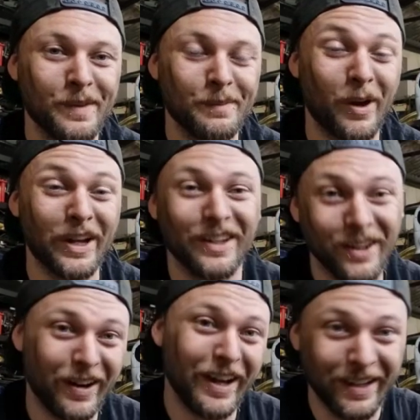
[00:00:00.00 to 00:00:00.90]
Mike and
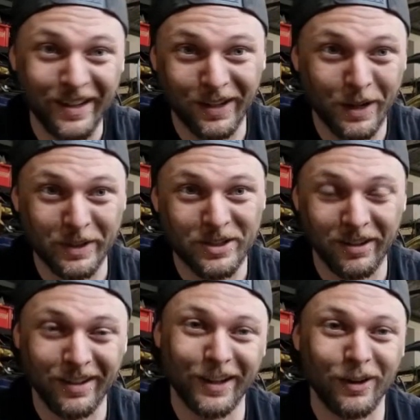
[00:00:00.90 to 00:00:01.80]
I are going to be
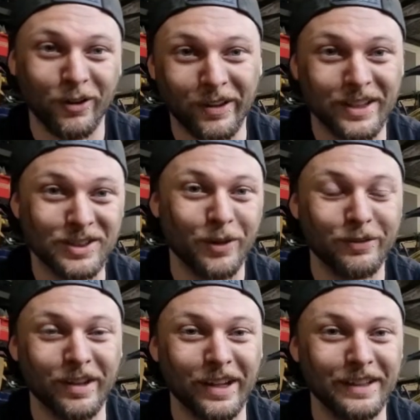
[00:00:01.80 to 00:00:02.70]
trundling along this
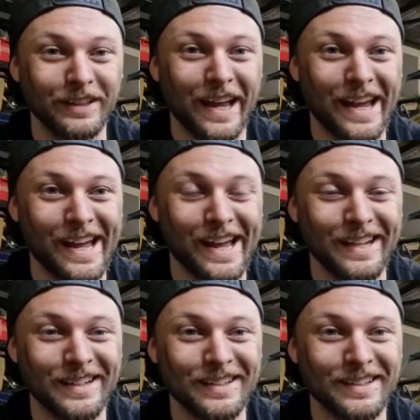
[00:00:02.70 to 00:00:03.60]
hopefully,
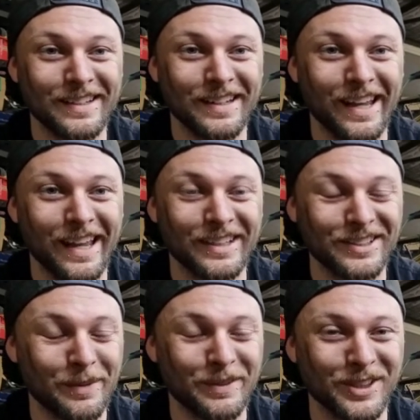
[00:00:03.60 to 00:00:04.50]
and it's
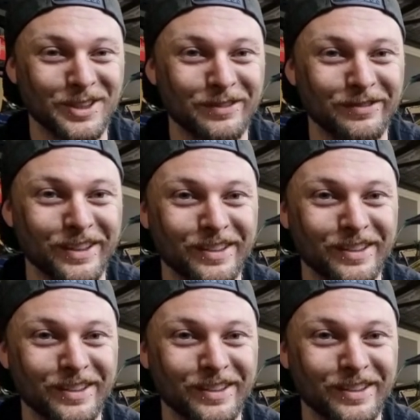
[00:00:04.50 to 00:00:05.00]
going to be such good fun.